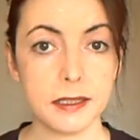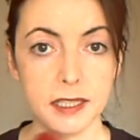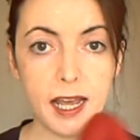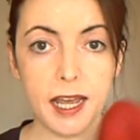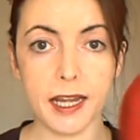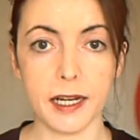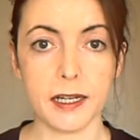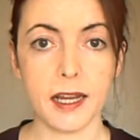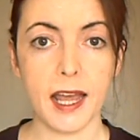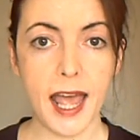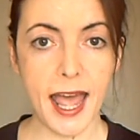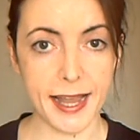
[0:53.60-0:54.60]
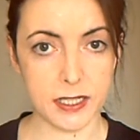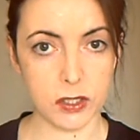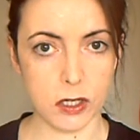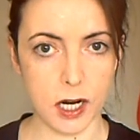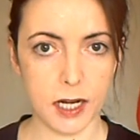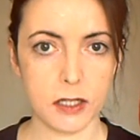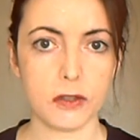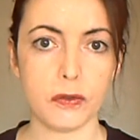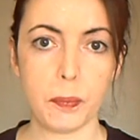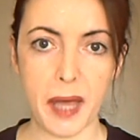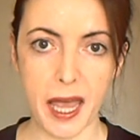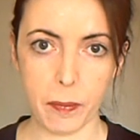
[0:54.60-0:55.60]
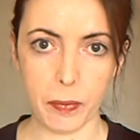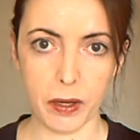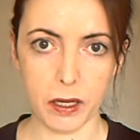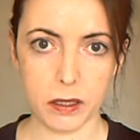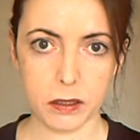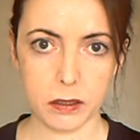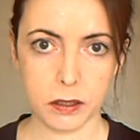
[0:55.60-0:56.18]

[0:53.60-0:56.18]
contain extract of pepper.